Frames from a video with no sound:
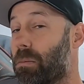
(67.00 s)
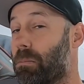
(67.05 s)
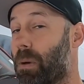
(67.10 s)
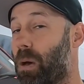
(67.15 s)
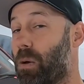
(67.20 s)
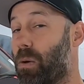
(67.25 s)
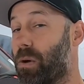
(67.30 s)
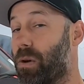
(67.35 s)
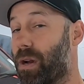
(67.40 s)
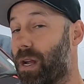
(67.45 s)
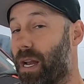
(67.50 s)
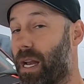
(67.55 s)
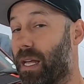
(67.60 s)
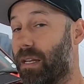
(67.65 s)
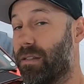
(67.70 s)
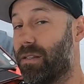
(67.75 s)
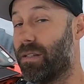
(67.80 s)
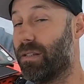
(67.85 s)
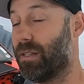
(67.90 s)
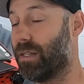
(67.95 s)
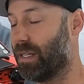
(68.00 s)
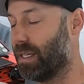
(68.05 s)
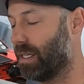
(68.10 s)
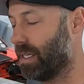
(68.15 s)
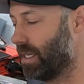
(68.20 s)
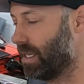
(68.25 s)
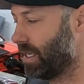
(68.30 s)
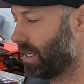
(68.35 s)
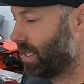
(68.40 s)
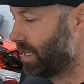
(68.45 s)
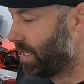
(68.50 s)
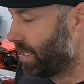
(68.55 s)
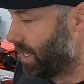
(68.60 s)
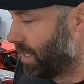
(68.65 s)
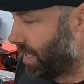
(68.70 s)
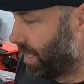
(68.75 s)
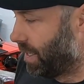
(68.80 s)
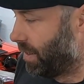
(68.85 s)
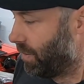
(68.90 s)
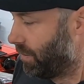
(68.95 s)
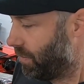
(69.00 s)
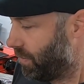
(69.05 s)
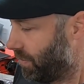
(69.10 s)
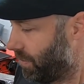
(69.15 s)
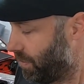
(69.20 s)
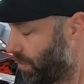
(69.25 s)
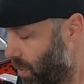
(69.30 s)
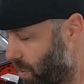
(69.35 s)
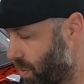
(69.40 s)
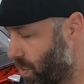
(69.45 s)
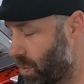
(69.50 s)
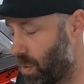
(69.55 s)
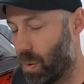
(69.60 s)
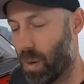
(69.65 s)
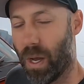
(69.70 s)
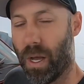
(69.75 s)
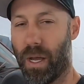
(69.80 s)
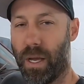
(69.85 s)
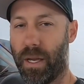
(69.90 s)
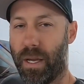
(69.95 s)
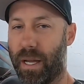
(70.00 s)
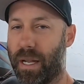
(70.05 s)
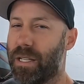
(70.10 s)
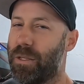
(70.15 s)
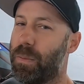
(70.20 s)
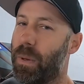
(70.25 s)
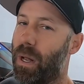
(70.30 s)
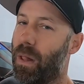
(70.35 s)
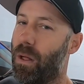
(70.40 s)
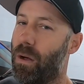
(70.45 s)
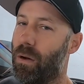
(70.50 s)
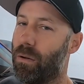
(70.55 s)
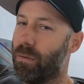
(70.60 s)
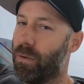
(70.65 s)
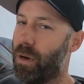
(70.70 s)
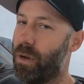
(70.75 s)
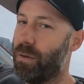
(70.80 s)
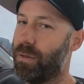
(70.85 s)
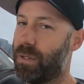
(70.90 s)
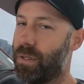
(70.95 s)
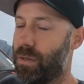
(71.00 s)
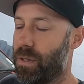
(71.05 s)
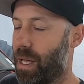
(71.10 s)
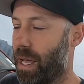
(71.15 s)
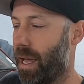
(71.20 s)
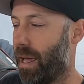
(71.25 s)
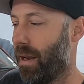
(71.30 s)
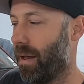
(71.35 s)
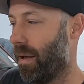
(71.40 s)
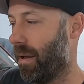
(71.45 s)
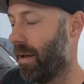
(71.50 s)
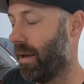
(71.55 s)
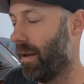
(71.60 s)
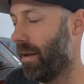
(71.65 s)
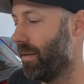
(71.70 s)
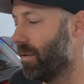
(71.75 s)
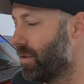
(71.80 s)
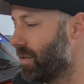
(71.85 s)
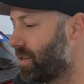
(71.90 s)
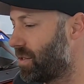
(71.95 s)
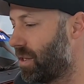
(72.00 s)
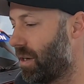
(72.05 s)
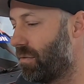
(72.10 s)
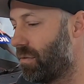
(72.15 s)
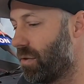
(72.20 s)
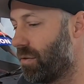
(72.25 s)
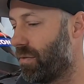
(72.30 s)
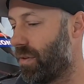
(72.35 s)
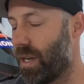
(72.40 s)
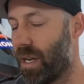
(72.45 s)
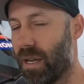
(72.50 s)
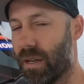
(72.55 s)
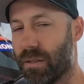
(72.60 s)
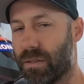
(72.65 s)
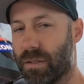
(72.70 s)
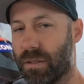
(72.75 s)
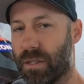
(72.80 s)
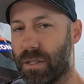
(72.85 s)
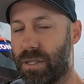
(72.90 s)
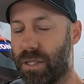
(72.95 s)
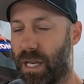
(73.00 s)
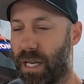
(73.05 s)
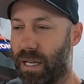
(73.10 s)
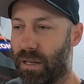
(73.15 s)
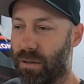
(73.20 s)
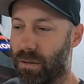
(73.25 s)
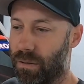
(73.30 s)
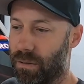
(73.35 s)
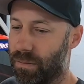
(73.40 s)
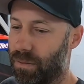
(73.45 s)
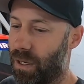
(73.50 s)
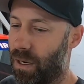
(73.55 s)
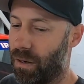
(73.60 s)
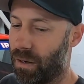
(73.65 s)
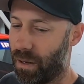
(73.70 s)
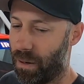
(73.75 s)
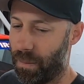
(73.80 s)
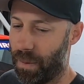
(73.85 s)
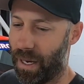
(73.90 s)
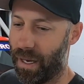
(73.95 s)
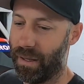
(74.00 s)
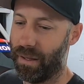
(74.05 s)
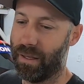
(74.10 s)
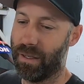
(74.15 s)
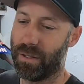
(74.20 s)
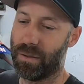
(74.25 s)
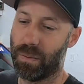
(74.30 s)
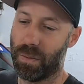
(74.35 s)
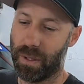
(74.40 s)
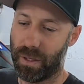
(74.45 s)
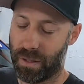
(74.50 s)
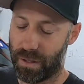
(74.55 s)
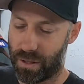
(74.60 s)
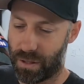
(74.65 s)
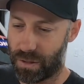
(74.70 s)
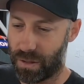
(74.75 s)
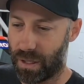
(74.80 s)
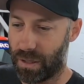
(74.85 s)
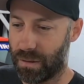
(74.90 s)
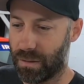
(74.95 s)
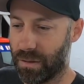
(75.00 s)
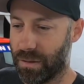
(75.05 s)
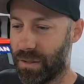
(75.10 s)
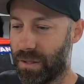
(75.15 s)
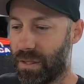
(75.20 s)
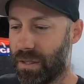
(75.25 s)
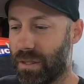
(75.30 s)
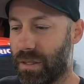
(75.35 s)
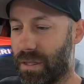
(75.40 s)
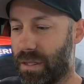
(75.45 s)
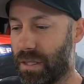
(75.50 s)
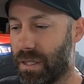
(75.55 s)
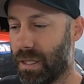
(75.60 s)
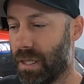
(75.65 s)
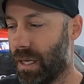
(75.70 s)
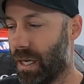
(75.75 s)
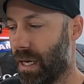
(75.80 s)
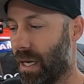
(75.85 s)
the motor in it. Whew. And it's been a long road to that. There's several videos on the channel talking about this. One of the struggles is